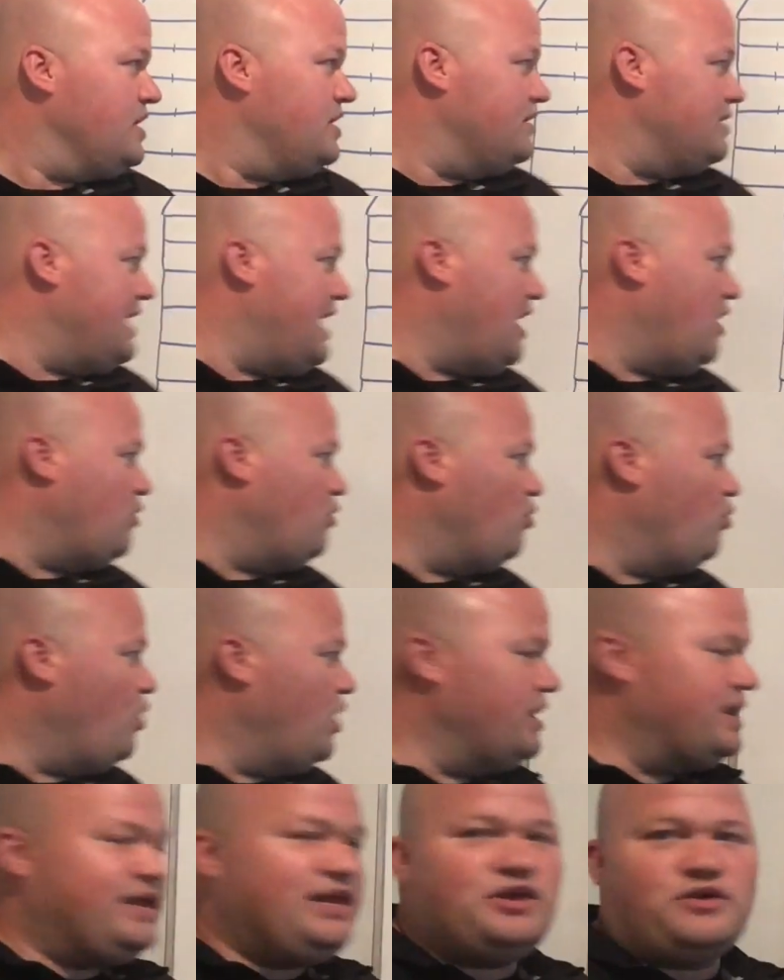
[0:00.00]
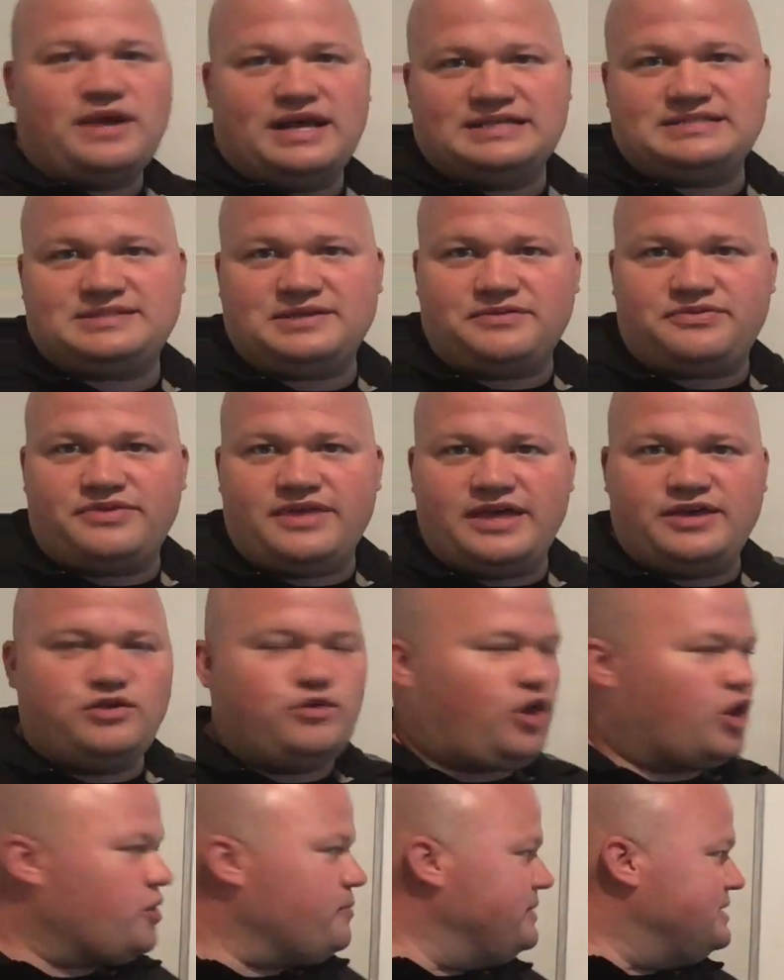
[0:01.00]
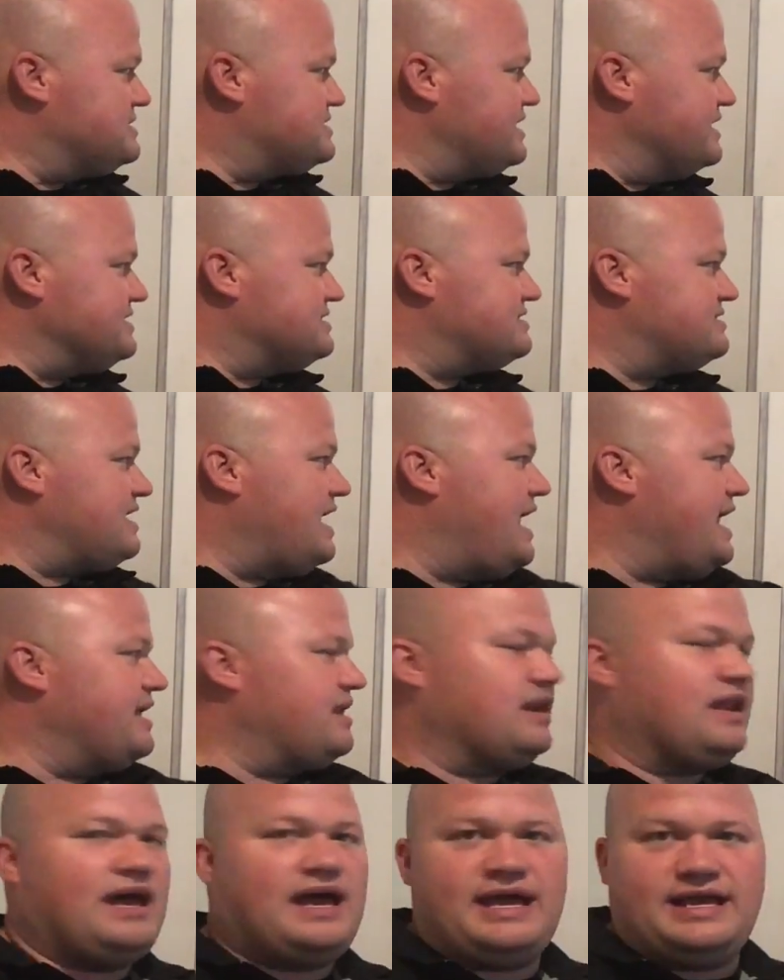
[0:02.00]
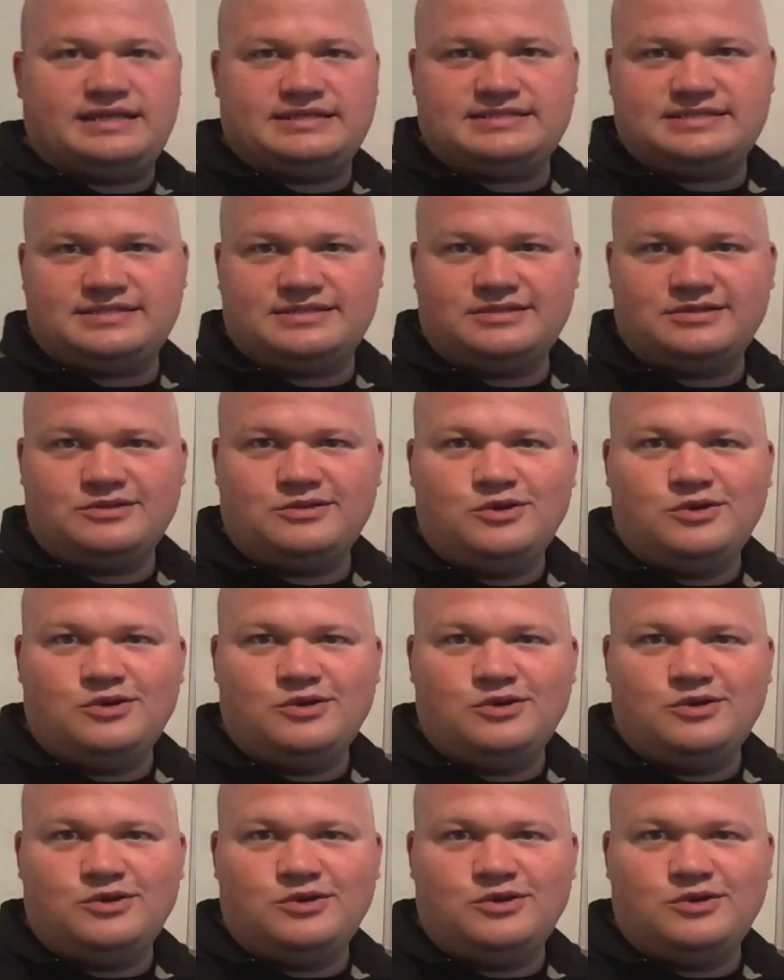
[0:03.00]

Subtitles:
Now, one interesting thing, you heard me say sidelines.